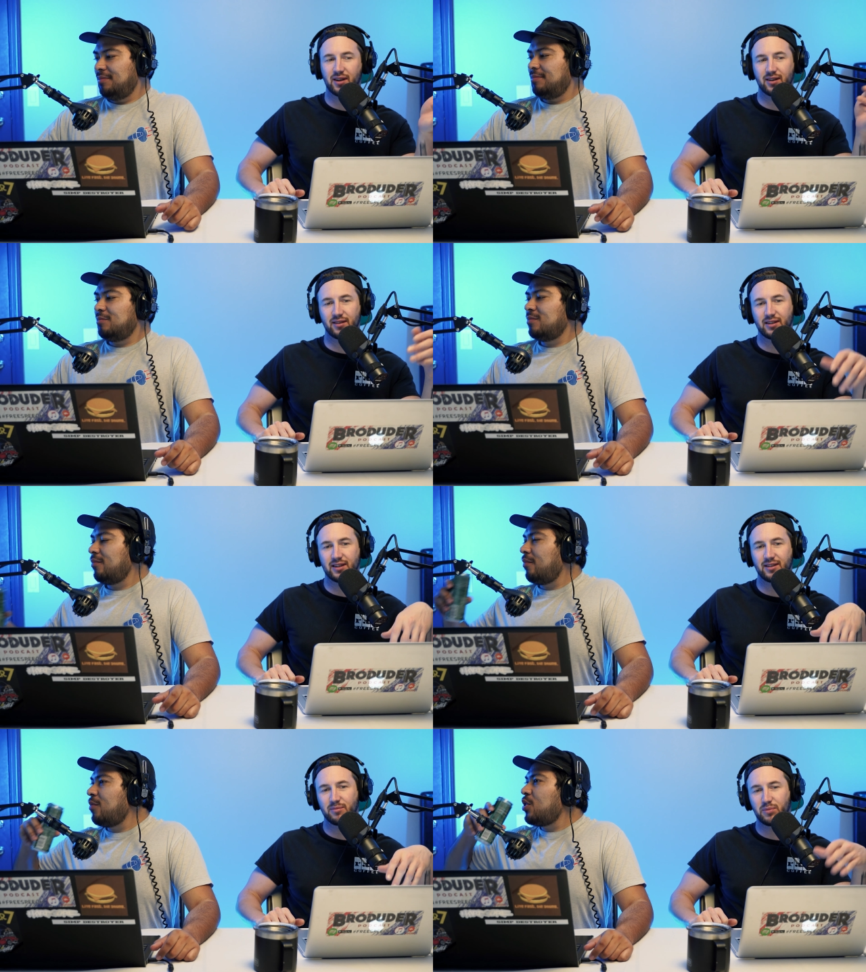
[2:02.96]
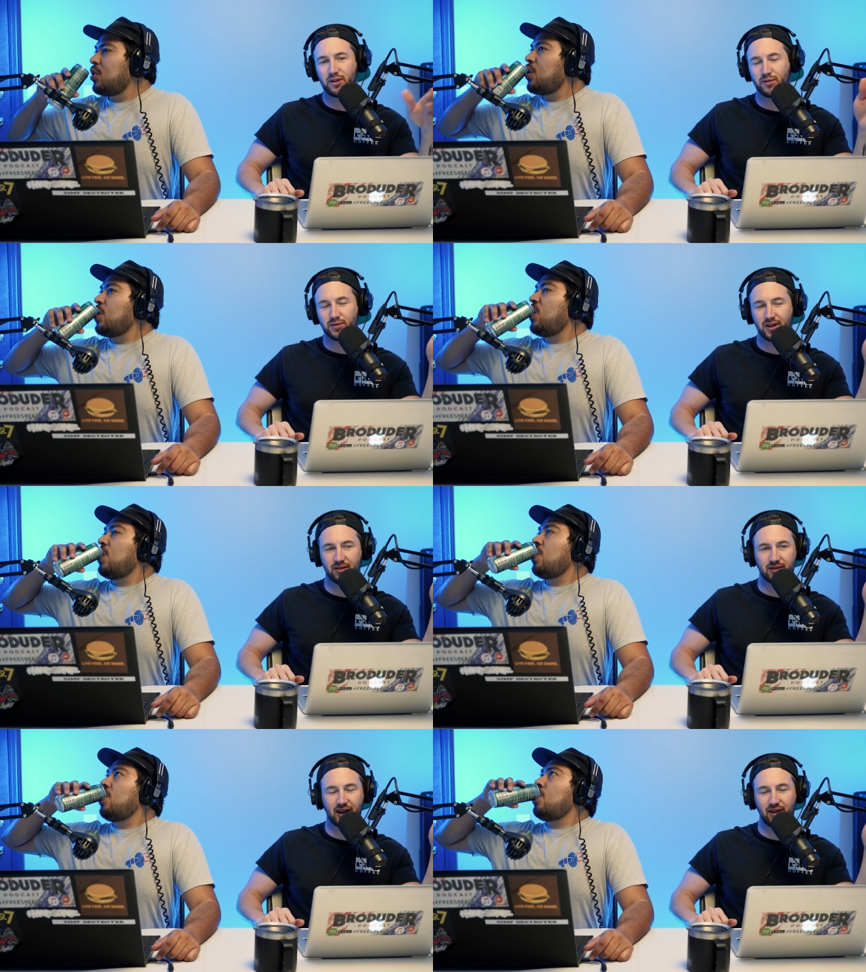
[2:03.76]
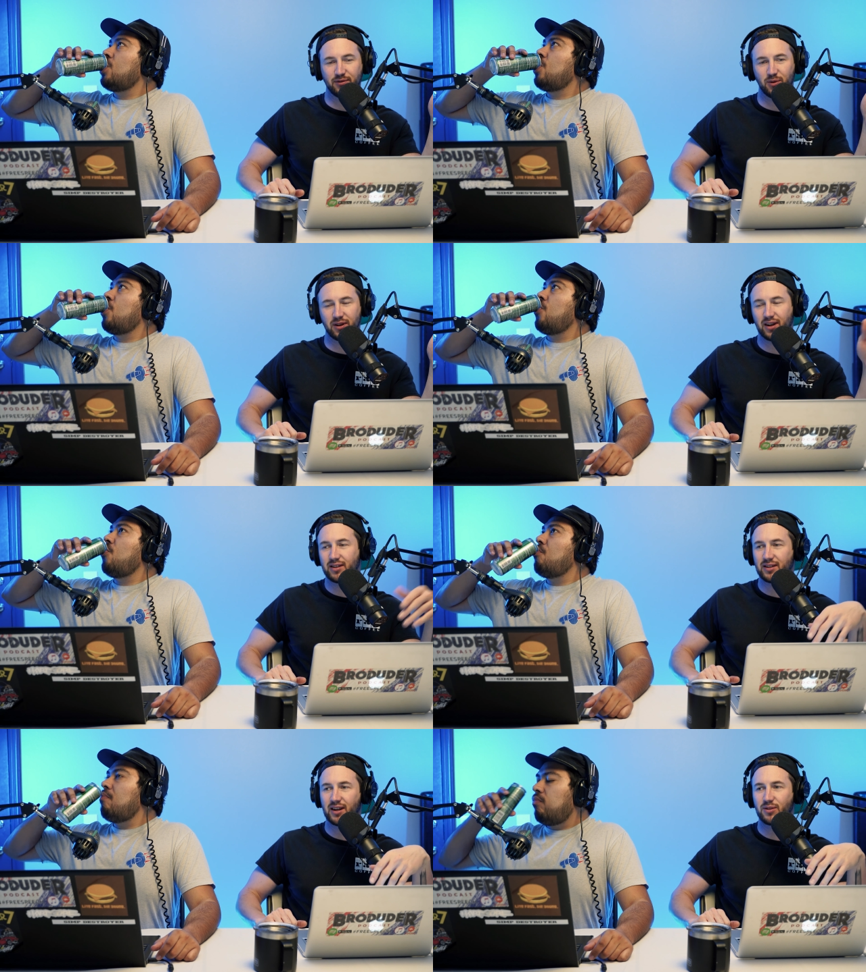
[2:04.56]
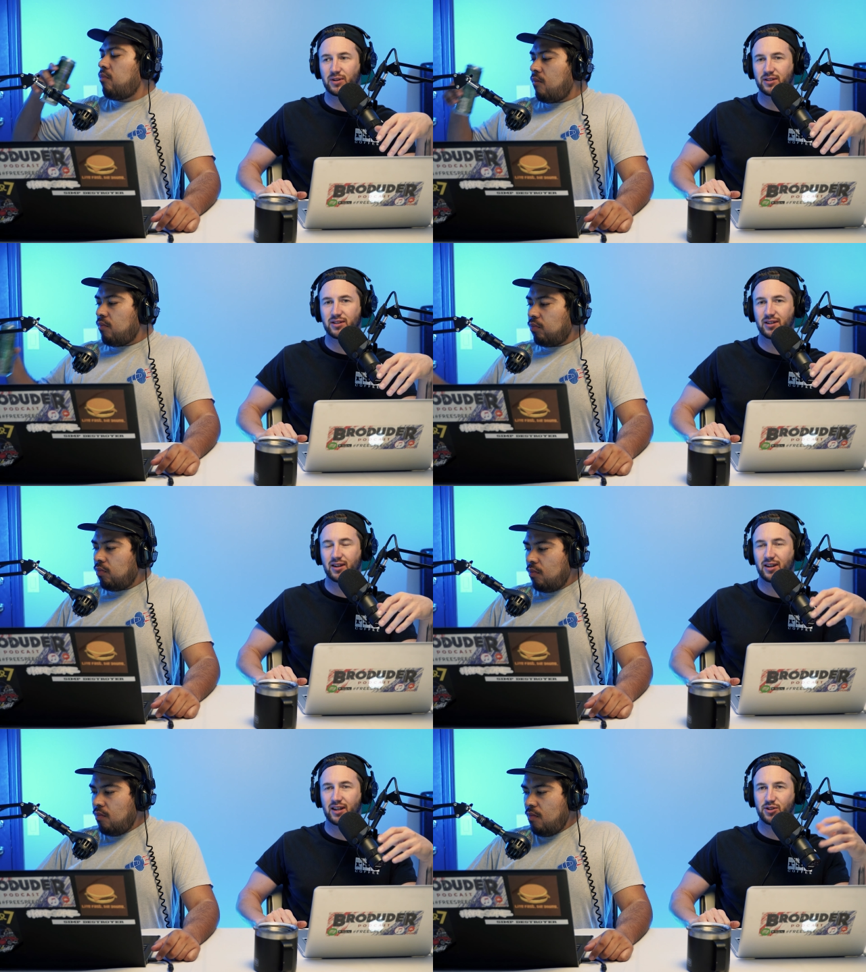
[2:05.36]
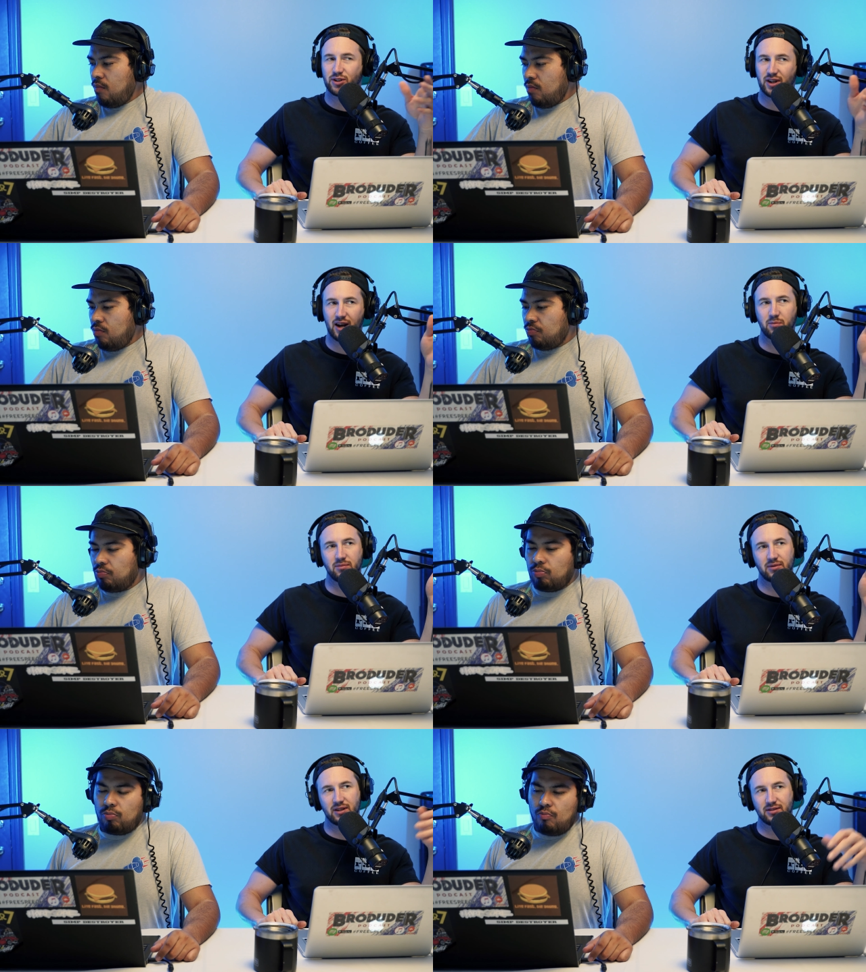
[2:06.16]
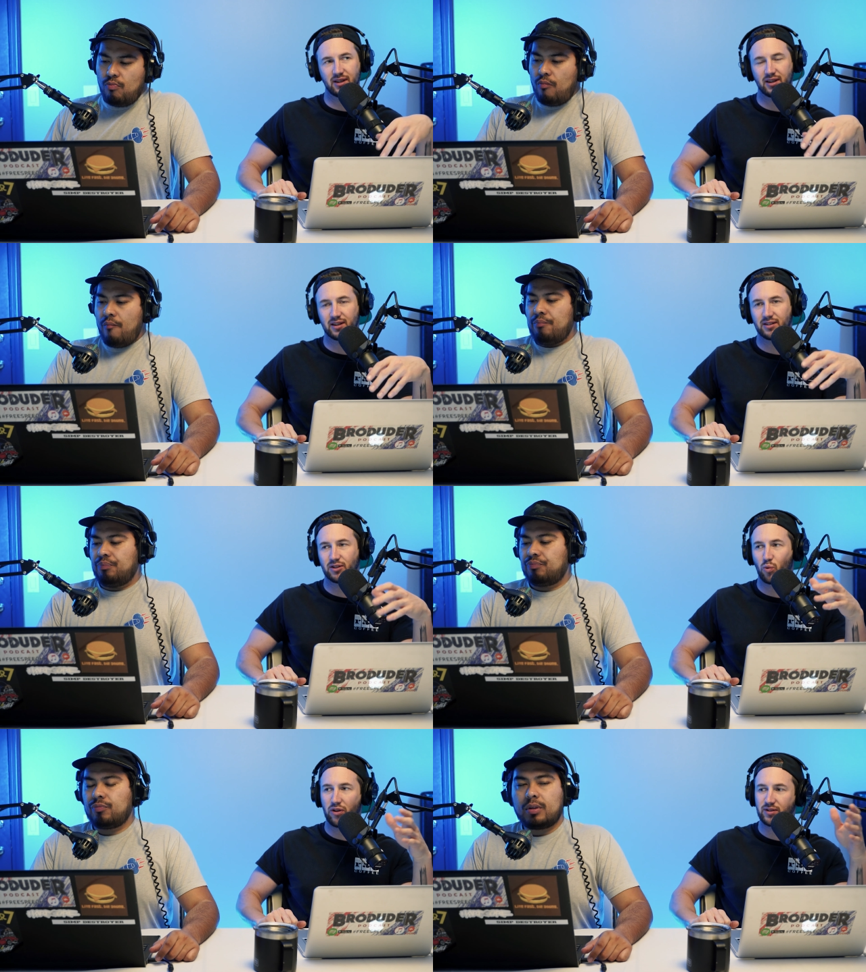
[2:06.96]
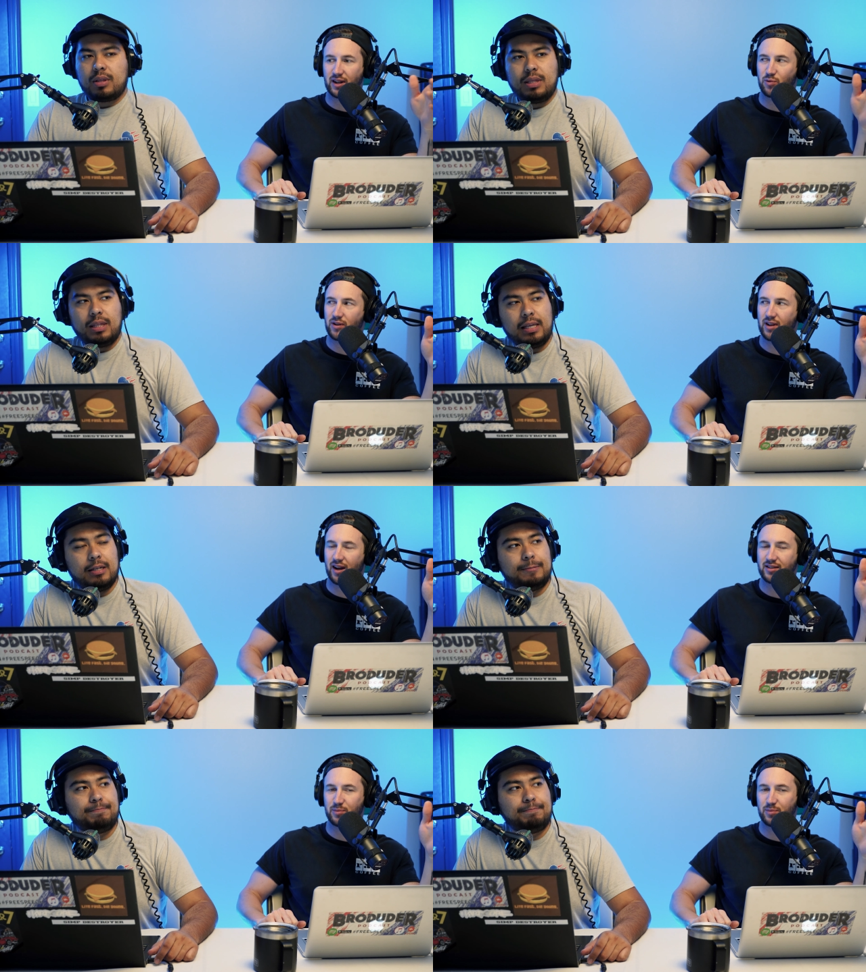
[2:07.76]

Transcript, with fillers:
Speaker 1: here in beautiful Southern California, you know, which is a shame because uh, the weather's getting real nice.